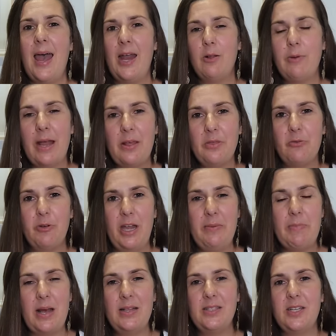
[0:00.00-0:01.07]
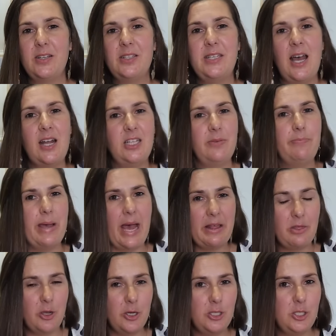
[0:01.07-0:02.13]
At around 3 months, they'll start to bat
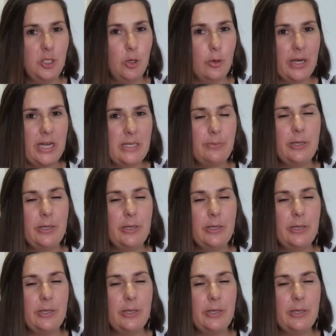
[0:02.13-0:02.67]
those toys.